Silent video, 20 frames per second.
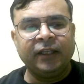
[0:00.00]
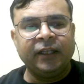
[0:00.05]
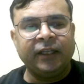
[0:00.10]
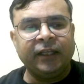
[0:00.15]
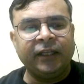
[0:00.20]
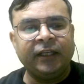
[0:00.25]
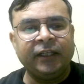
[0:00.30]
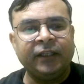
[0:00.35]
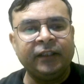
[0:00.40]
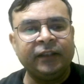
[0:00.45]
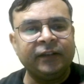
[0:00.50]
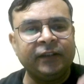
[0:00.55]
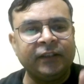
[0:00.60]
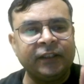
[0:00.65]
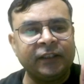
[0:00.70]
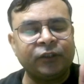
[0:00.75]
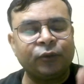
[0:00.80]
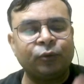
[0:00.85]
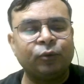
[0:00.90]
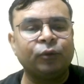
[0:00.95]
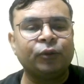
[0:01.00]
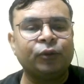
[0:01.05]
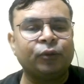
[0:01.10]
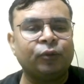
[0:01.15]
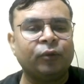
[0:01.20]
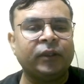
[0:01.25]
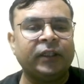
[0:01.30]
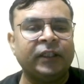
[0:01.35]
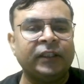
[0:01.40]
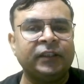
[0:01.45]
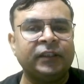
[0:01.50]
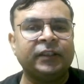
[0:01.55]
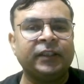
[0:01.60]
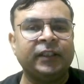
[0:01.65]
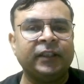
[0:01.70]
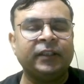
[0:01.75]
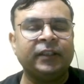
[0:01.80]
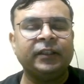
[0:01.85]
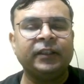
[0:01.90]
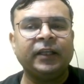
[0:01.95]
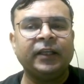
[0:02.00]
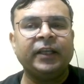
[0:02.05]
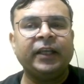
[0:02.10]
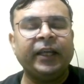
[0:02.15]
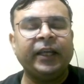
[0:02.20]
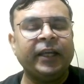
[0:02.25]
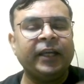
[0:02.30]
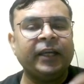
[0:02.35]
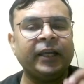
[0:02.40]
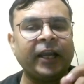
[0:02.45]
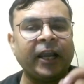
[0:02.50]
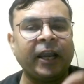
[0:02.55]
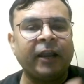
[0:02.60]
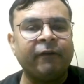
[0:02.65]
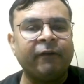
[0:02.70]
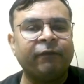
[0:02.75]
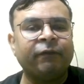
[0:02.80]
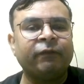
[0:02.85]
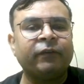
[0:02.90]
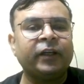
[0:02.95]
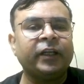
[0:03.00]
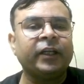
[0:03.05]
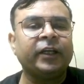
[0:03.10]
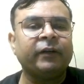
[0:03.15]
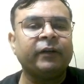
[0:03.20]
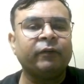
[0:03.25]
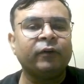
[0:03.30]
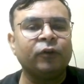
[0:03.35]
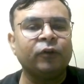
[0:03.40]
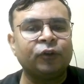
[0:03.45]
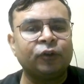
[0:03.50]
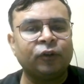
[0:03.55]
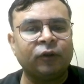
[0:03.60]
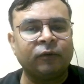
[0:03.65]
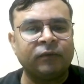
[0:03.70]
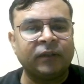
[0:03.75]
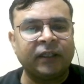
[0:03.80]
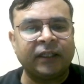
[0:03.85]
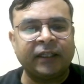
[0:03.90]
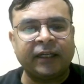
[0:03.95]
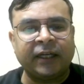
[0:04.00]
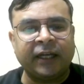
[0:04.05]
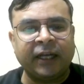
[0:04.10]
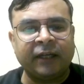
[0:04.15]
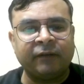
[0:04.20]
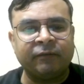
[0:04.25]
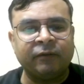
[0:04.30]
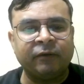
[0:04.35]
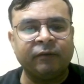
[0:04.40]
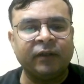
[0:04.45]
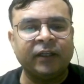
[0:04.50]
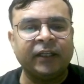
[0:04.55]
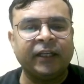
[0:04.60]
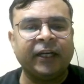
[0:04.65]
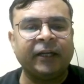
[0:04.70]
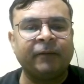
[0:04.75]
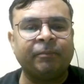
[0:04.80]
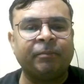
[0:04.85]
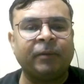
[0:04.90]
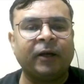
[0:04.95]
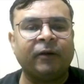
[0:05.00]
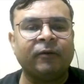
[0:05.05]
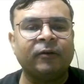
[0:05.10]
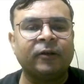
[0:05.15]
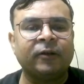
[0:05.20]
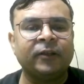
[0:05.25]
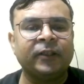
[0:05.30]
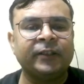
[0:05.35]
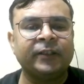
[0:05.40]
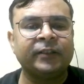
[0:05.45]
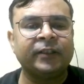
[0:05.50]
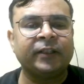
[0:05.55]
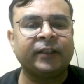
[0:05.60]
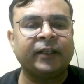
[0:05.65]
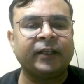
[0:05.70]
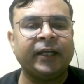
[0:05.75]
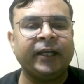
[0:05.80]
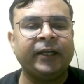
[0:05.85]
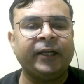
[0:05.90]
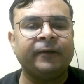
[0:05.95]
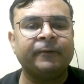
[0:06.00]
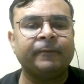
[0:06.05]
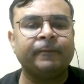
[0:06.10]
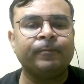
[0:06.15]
In this two-stroke engine, in every revolution of the crank we will get power. Is it right?